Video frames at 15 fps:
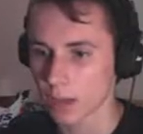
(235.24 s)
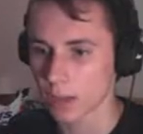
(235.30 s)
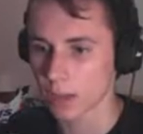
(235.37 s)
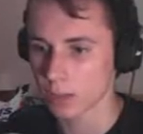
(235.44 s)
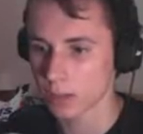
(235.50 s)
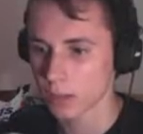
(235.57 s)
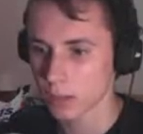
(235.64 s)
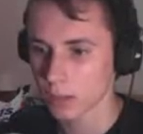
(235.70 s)
of that
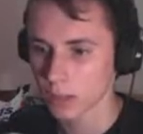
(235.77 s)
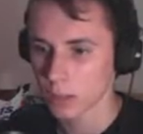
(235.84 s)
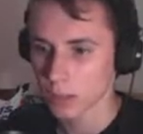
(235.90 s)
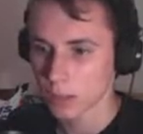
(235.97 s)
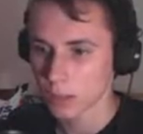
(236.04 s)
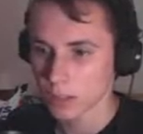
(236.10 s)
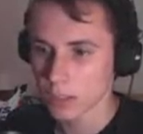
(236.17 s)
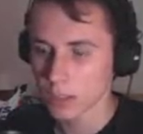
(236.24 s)
bastard.
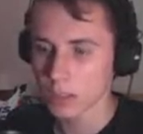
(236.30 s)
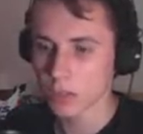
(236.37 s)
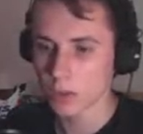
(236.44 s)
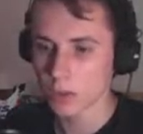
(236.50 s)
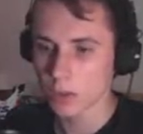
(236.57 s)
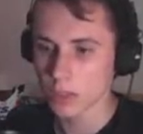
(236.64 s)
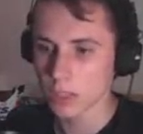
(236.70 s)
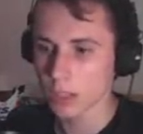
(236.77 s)

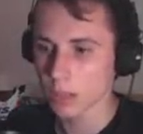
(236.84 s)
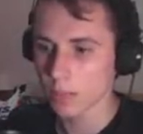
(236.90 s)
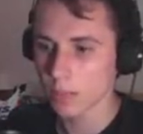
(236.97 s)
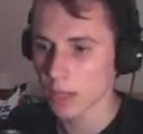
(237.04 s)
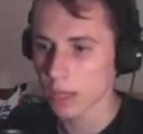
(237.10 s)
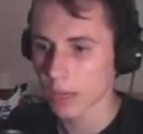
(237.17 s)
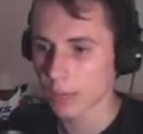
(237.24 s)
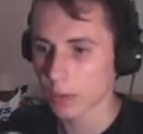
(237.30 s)
He's not
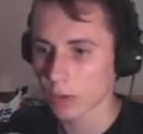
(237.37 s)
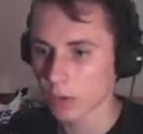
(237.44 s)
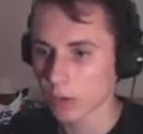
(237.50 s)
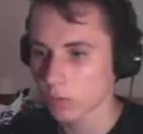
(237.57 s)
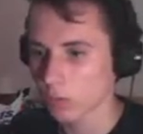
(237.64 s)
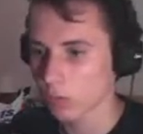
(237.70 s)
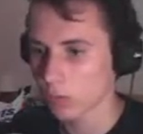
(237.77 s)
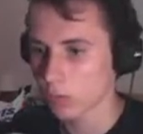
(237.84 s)
stealing my hammer.
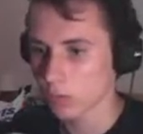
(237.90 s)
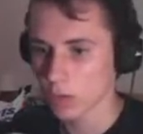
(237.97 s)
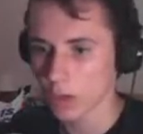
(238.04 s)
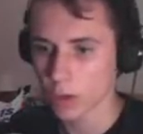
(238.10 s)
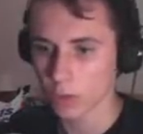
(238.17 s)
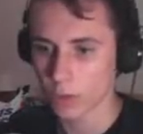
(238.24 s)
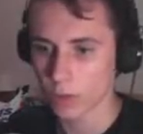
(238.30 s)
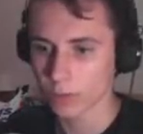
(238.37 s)

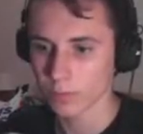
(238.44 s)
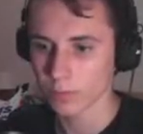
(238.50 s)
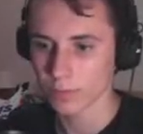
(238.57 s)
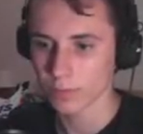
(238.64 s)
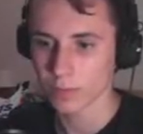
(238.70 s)
Oh,